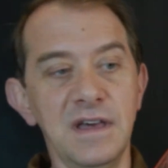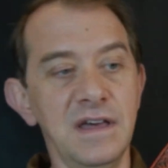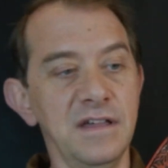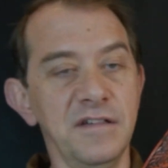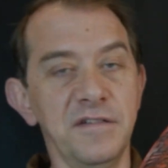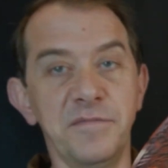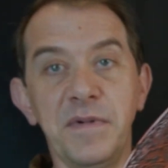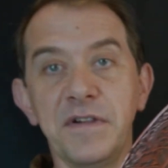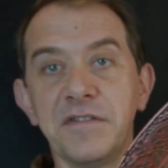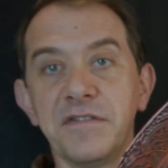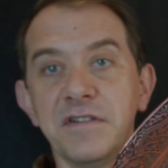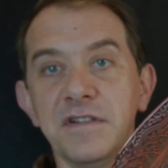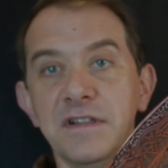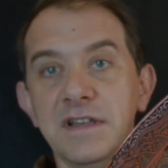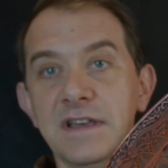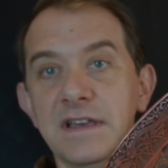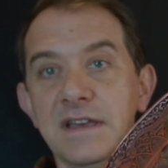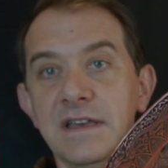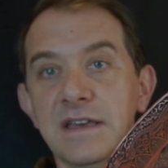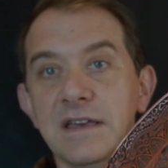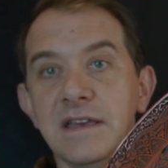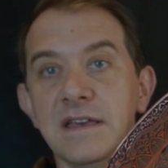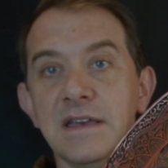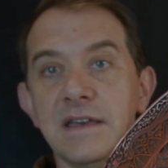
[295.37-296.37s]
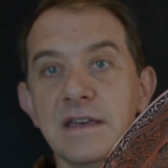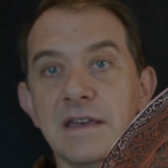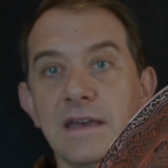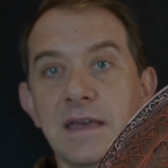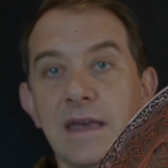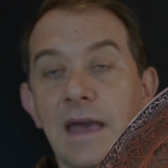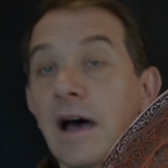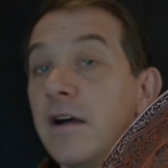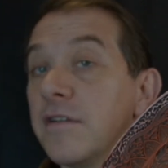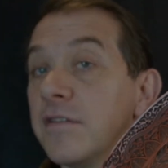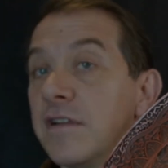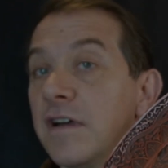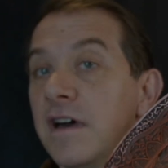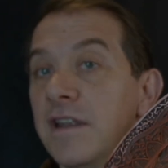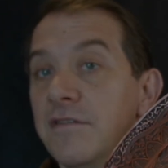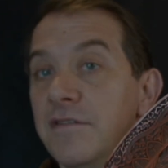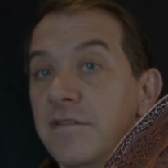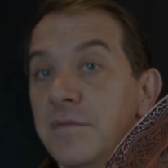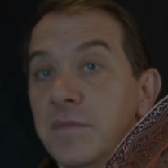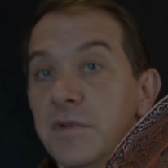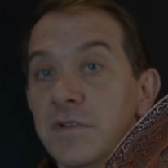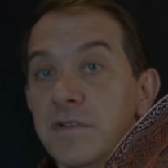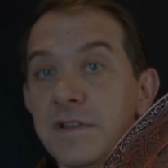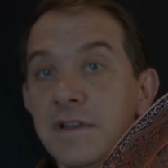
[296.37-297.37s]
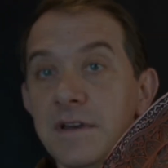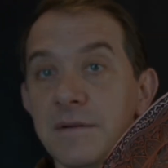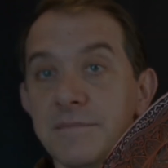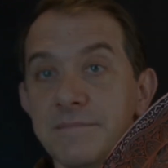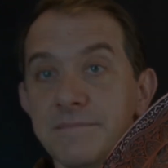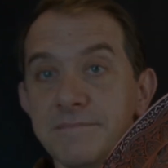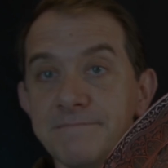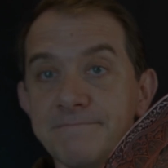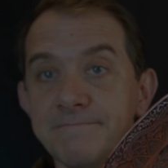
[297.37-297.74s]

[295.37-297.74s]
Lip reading: especially outside of a museum.